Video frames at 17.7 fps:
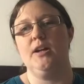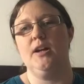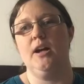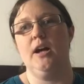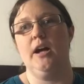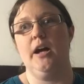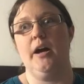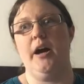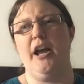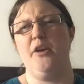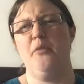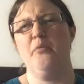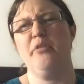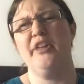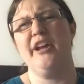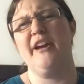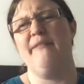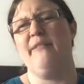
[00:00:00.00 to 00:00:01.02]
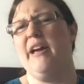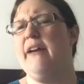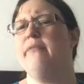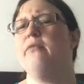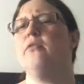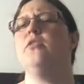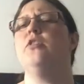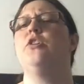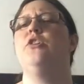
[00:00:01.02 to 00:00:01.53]
I don't think I've
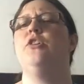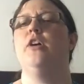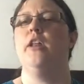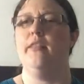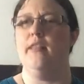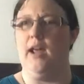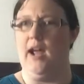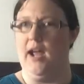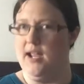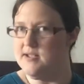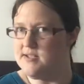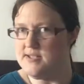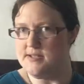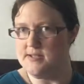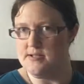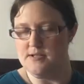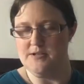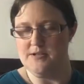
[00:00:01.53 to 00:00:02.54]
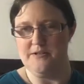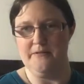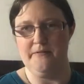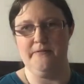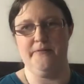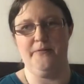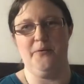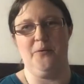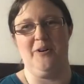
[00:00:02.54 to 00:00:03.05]
ever done that
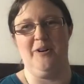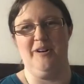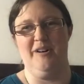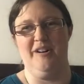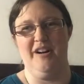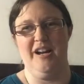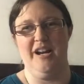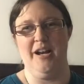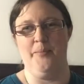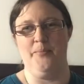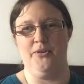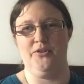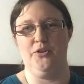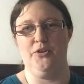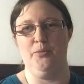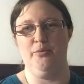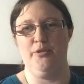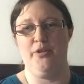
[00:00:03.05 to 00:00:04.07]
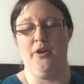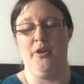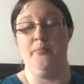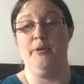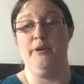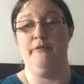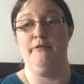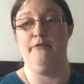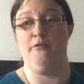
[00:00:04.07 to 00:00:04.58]
for a booktubeathon
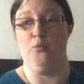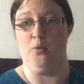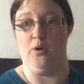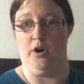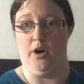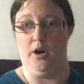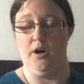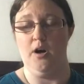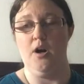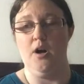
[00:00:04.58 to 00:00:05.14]
before,